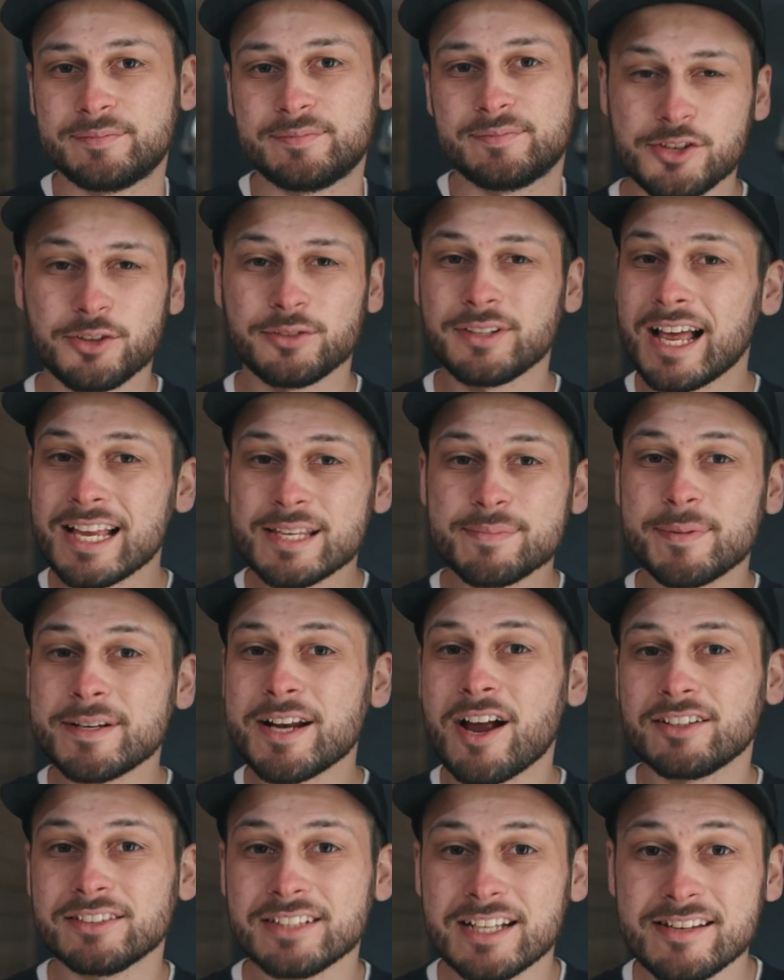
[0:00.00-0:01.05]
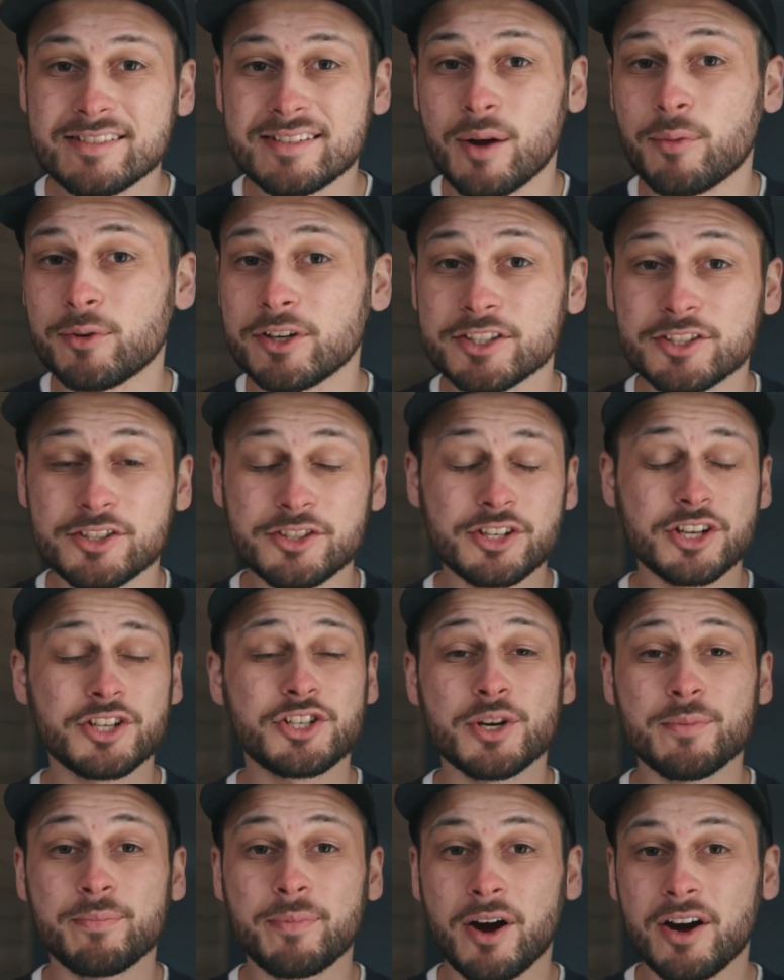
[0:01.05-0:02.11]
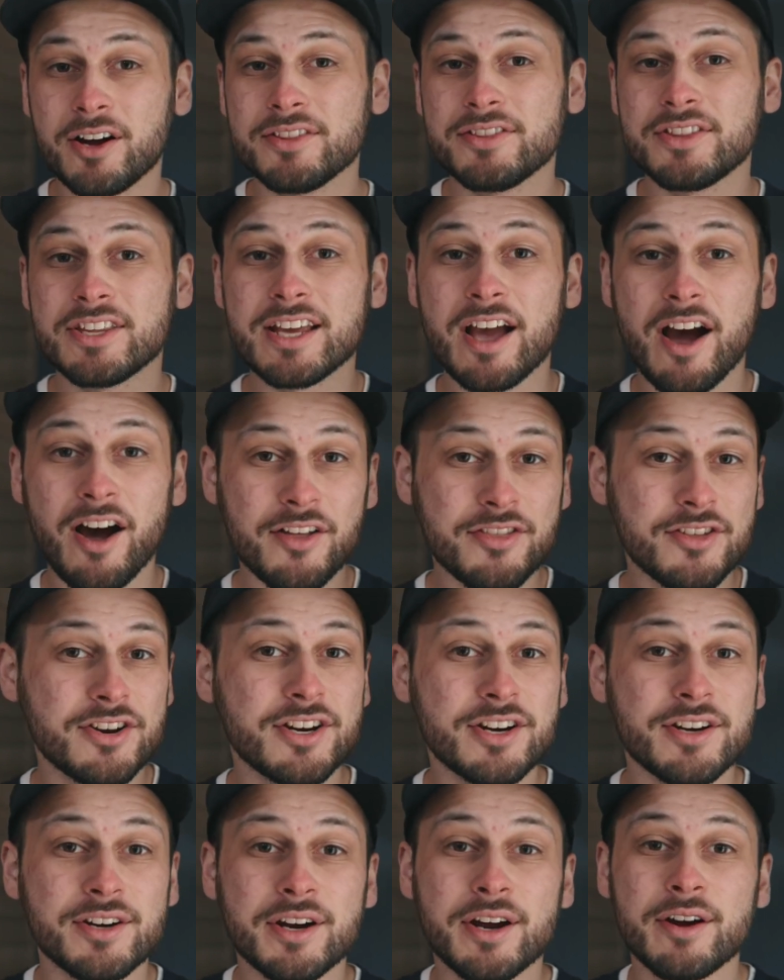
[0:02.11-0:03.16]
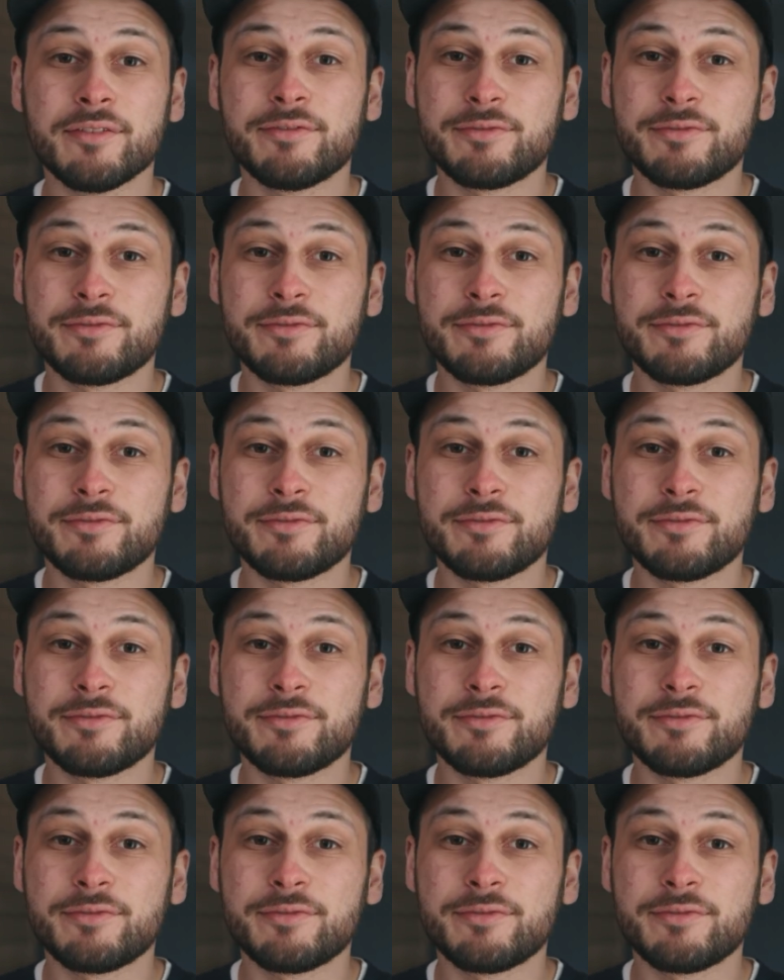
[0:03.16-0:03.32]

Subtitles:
So last but not least, I wanted to touch up on the other